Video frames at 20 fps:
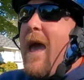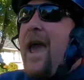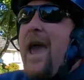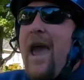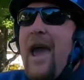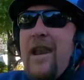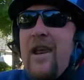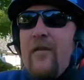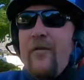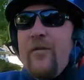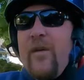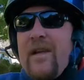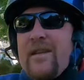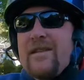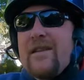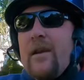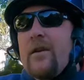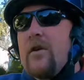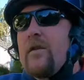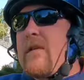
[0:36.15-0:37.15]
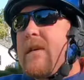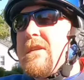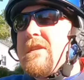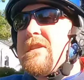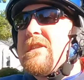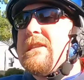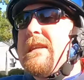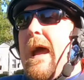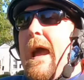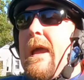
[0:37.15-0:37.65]
And it fits under this
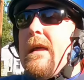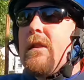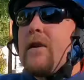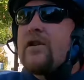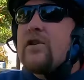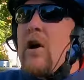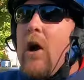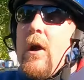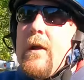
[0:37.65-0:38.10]
stylish